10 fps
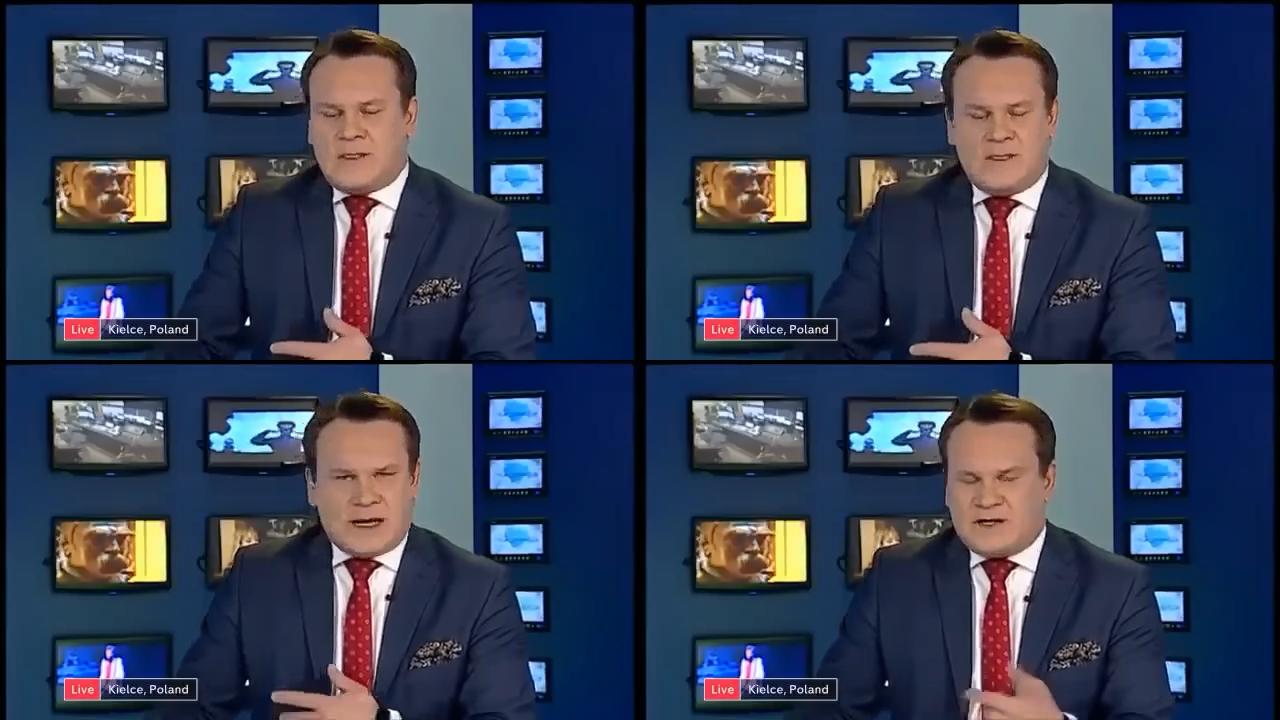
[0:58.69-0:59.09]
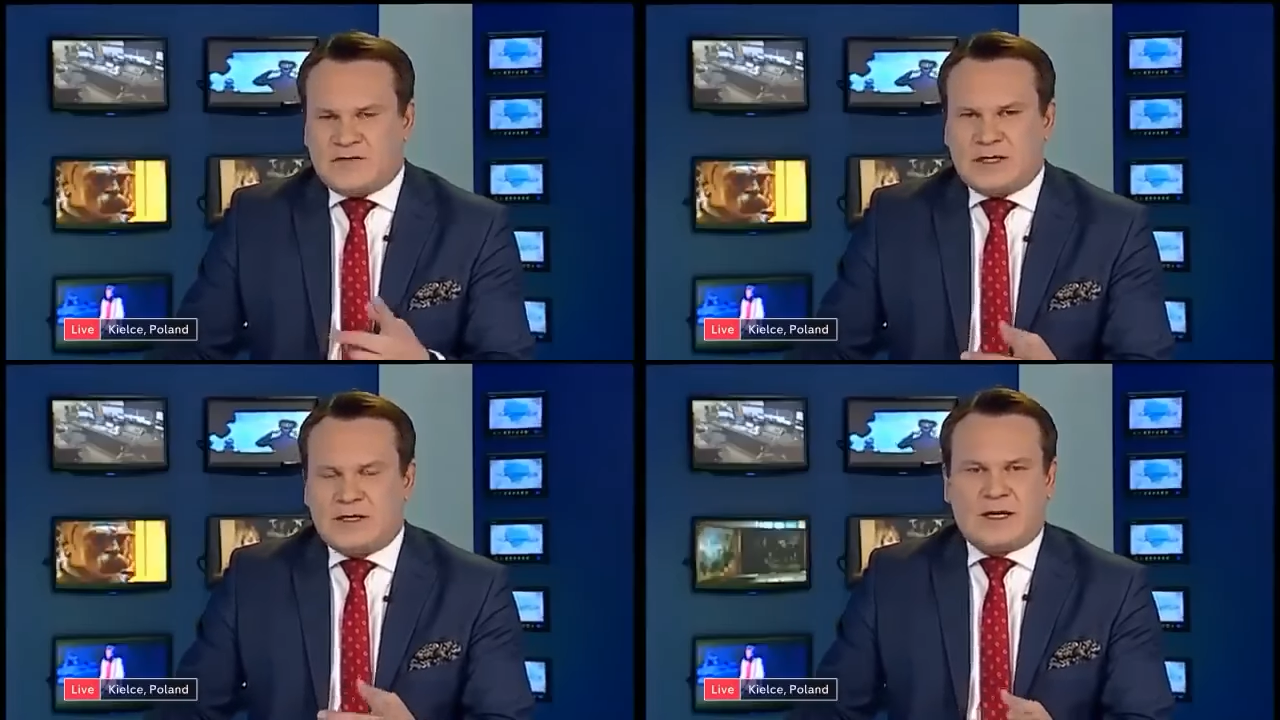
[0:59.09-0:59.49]
not
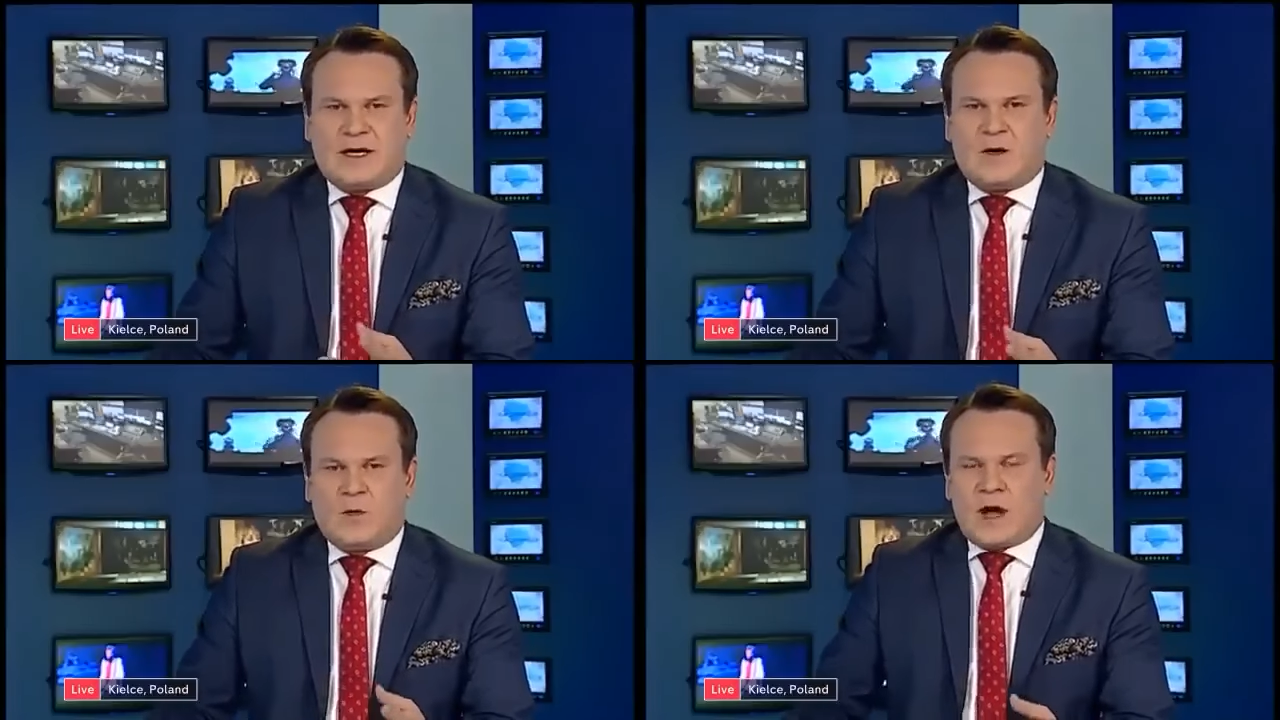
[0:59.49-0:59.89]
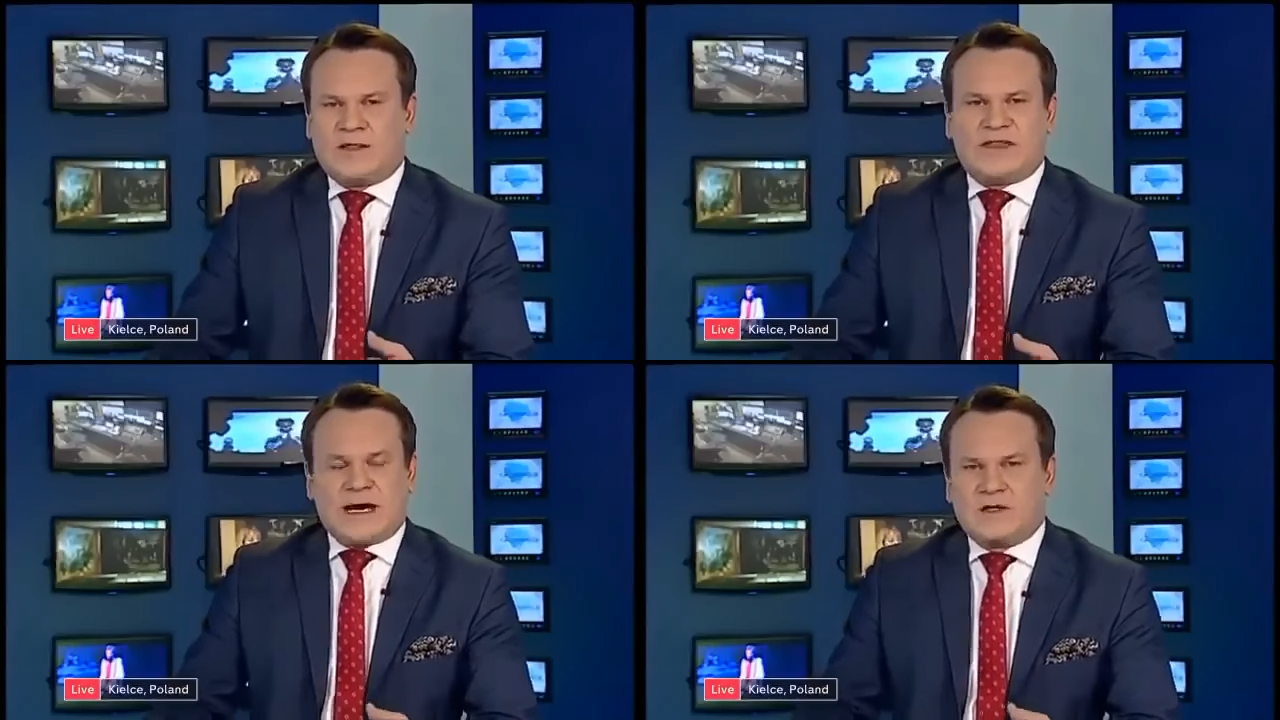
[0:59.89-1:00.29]
even
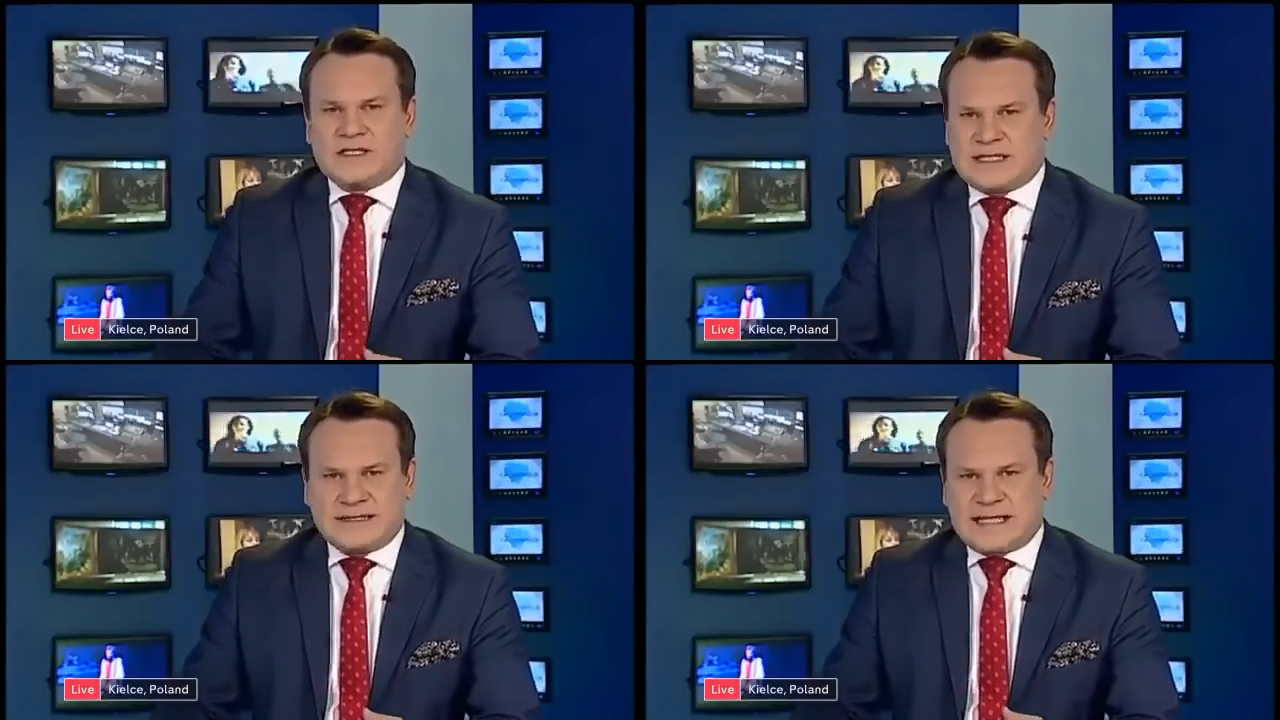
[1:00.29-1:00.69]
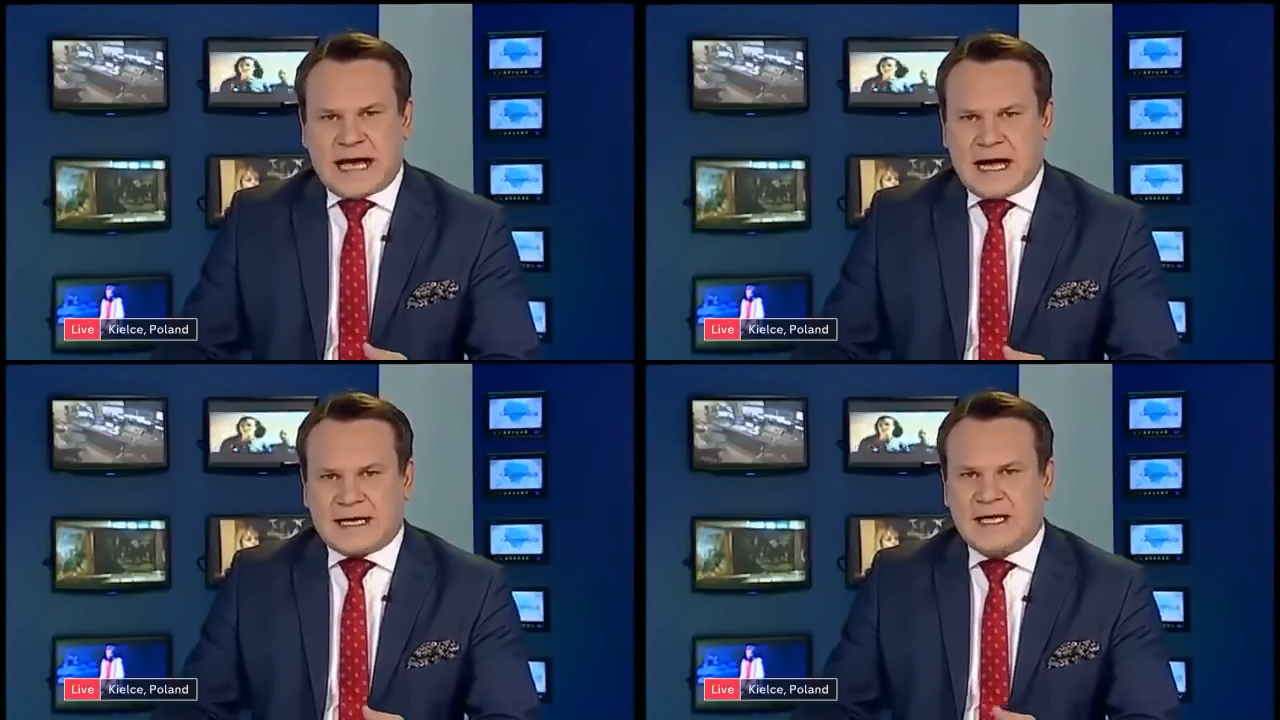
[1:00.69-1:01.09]
one terrorist
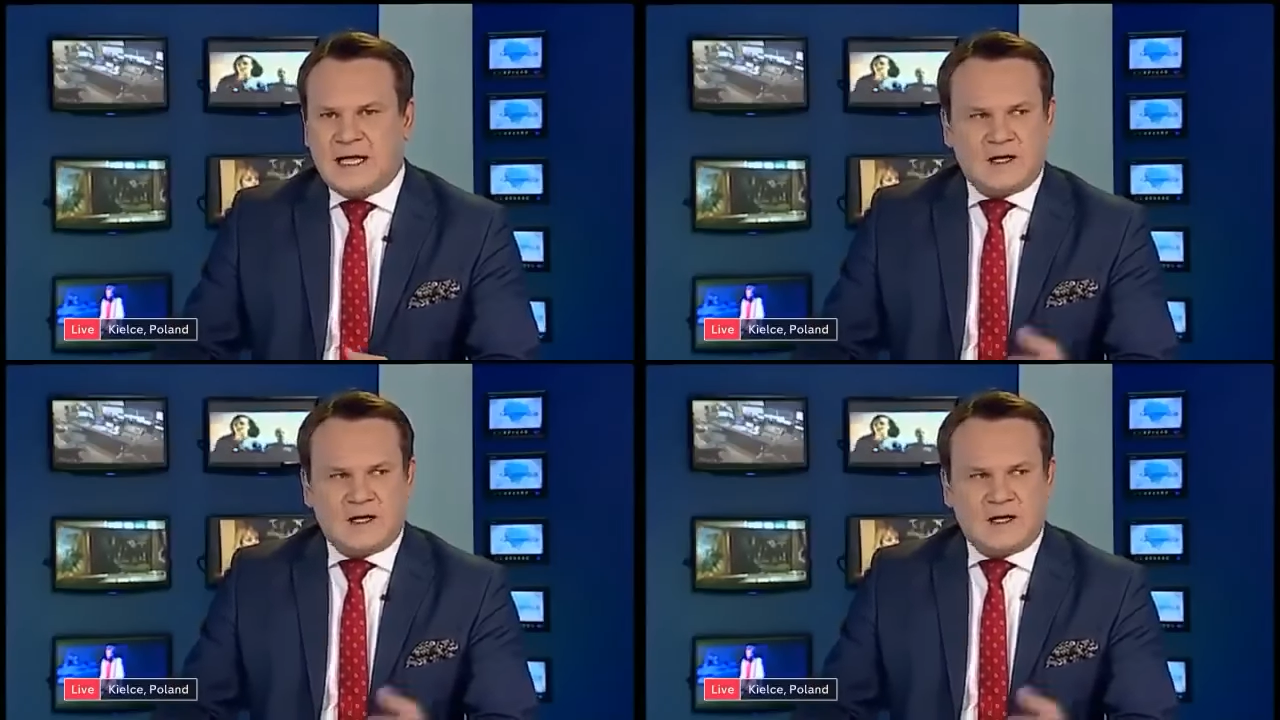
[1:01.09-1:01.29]
attack.